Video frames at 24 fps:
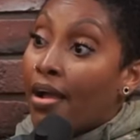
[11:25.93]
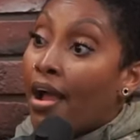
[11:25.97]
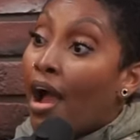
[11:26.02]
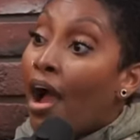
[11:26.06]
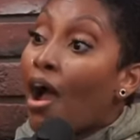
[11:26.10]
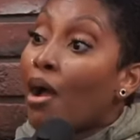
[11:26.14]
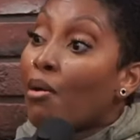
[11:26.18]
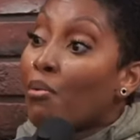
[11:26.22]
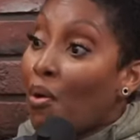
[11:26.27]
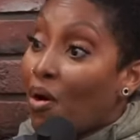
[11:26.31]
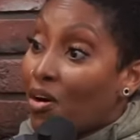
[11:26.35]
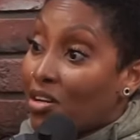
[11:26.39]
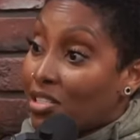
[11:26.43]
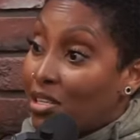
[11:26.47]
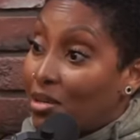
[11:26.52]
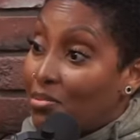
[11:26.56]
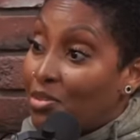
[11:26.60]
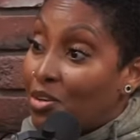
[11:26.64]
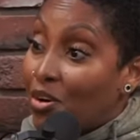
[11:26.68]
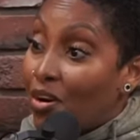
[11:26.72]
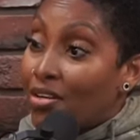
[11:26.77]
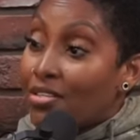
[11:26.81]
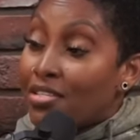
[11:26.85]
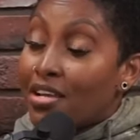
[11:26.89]
a guy walks up
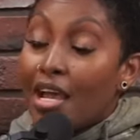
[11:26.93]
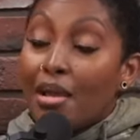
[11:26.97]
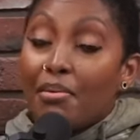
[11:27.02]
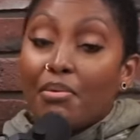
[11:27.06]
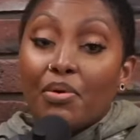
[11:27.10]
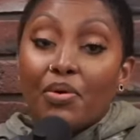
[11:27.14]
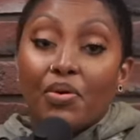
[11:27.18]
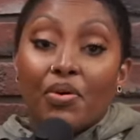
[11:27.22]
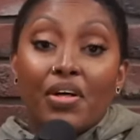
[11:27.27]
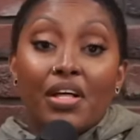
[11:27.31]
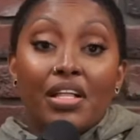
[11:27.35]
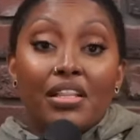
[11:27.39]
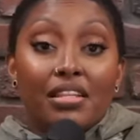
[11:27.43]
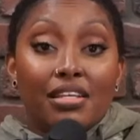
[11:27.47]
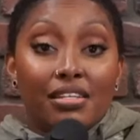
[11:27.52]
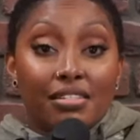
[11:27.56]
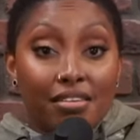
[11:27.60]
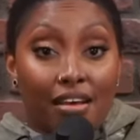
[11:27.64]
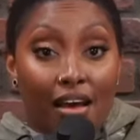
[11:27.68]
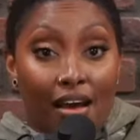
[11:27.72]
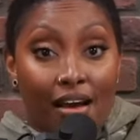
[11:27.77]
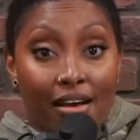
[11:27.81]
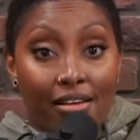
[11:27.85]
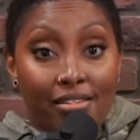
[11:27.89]
to our table. This
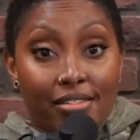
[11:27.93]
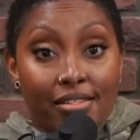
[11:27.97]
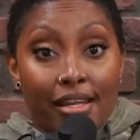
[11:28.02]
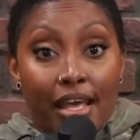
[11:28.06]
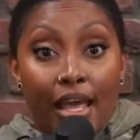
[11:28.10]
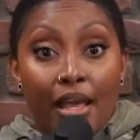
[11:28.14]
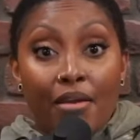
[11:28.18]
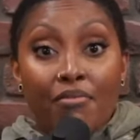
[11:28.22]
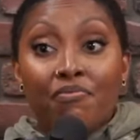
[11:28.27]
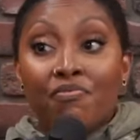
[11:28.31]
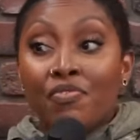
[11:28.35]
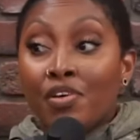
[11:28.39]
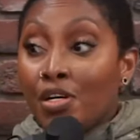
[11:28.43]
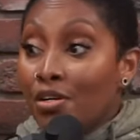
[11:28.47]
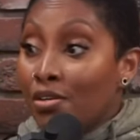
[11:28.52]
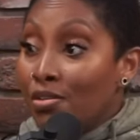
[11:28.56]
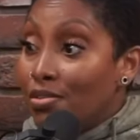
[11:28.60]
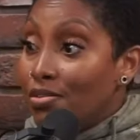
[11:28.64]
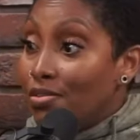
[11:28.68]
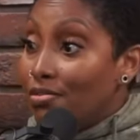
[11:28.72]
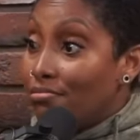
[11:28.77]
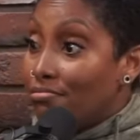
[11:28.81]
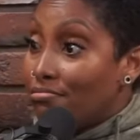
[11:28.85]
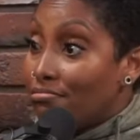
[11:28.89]
guy's name,
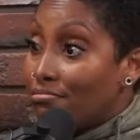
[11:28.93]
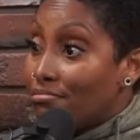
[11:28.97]
Food.